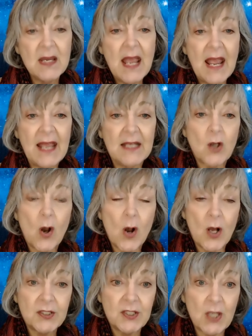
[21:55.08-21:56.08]
and
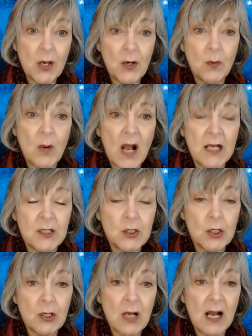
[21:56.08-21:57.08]
also
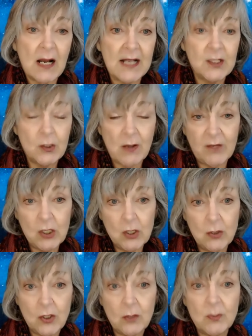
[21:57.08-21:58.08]
under, I do have a
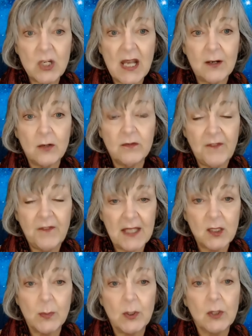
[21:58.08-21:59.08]
YouTube channel,
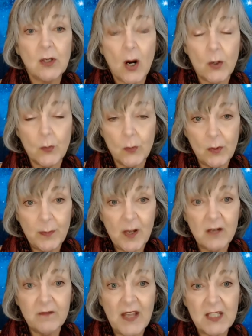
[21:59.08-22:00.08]
Facebook. Our group on
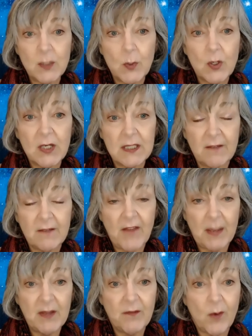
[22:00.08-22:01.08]
Facebook is the
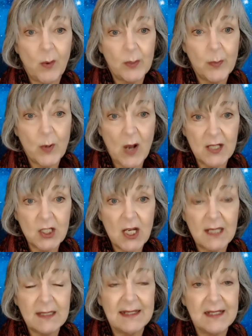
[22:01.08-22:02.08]
Family Forward
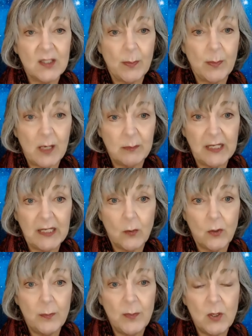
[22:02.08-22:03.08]
Project. It is a public
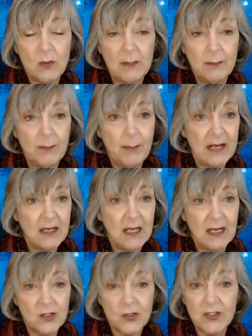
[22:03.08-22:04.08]
group. You can
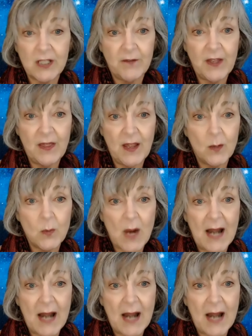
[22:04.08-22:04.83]
get yourself in there right